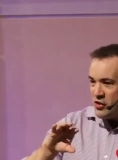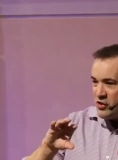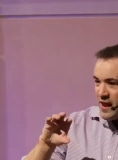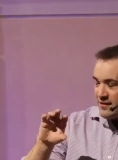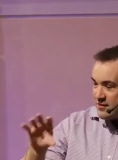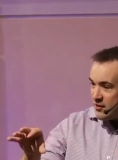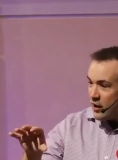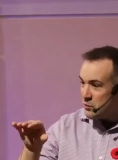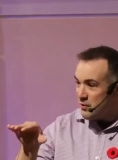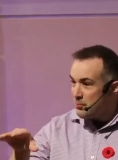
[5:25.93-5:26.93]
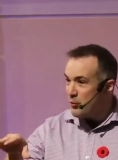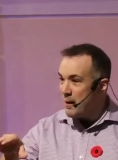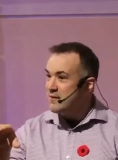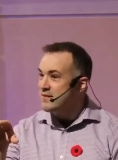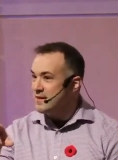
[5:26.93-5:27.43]
it starts with a
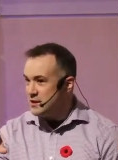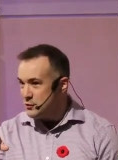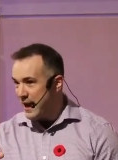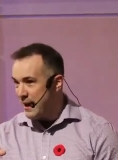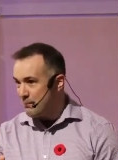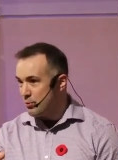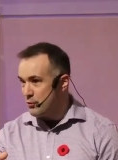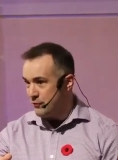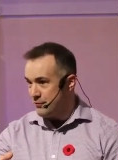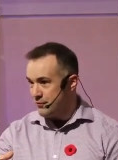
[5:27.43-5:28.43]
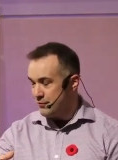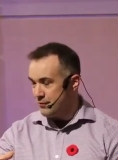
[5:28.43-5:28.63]
premise that you can't prove.